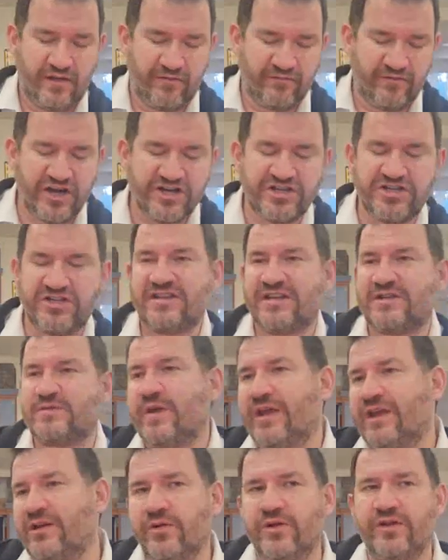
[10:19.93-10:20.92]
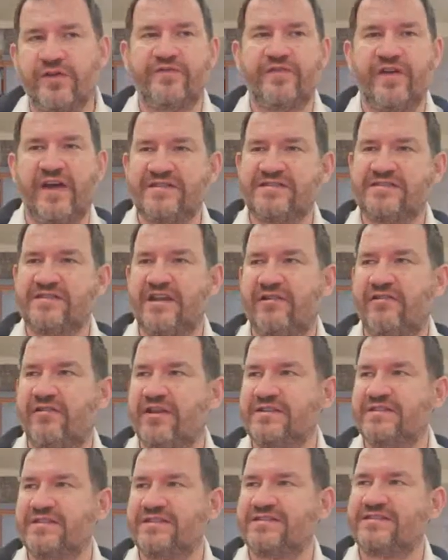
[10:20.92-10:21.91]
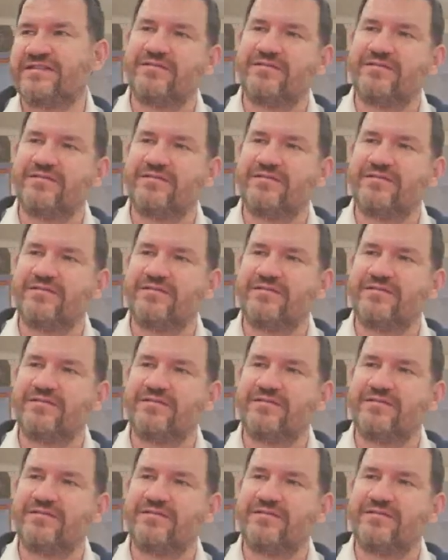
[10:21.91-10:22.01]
Rashi says we ignore the first teretz.